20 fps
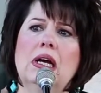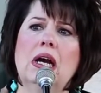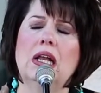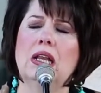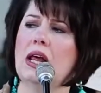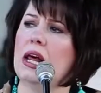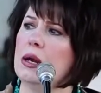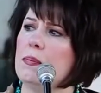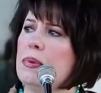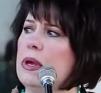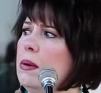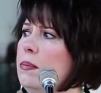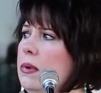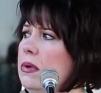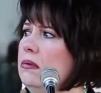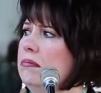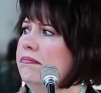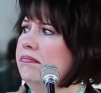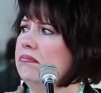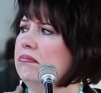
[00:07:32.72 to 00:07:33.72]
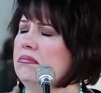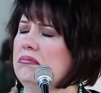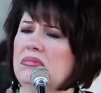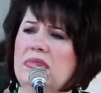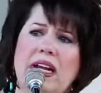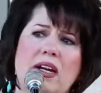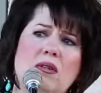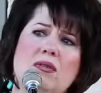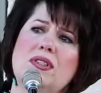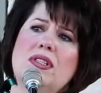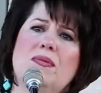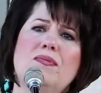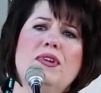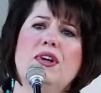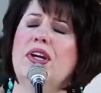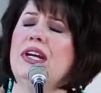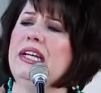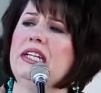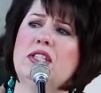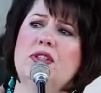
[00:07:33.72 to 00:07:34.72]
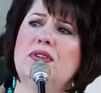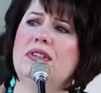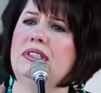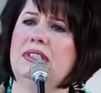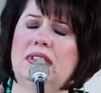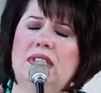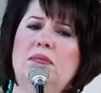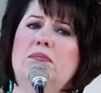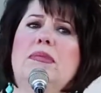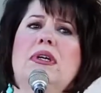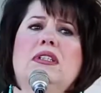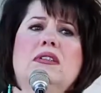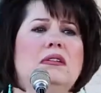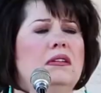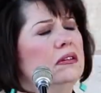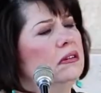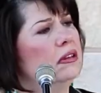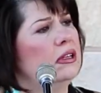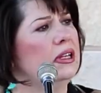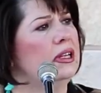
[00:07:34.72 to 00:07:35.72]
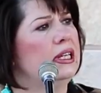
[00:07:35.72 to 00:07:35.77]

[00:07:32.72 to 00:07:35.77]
A lot of people, they don't seem very interested in mental